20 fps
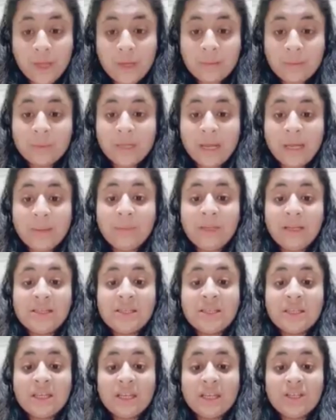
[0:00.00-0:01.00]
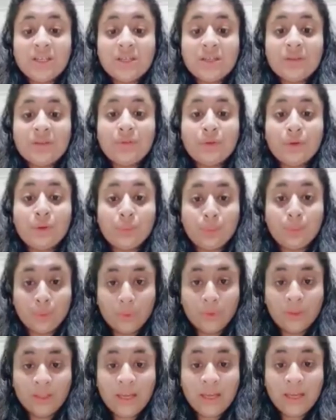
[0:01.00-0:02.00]
Prime destinations for
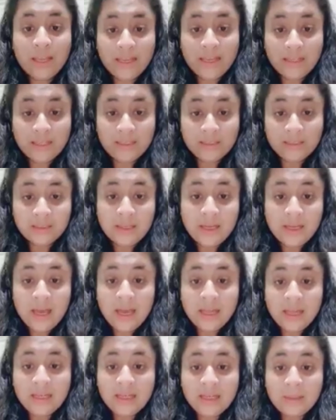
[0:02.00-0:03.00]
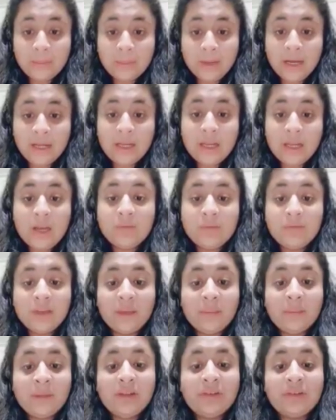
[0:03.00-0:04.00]
both Indian and Nepal
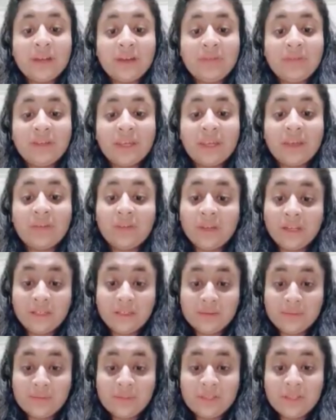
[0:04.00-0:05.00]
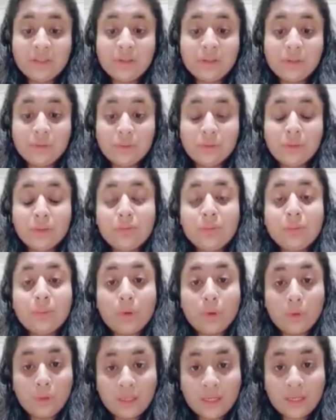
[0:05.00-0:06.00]
female trafficking victims include
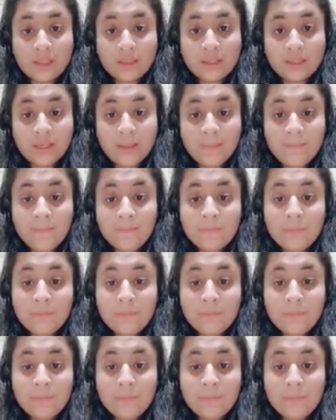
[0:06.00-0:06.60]
Kolkata,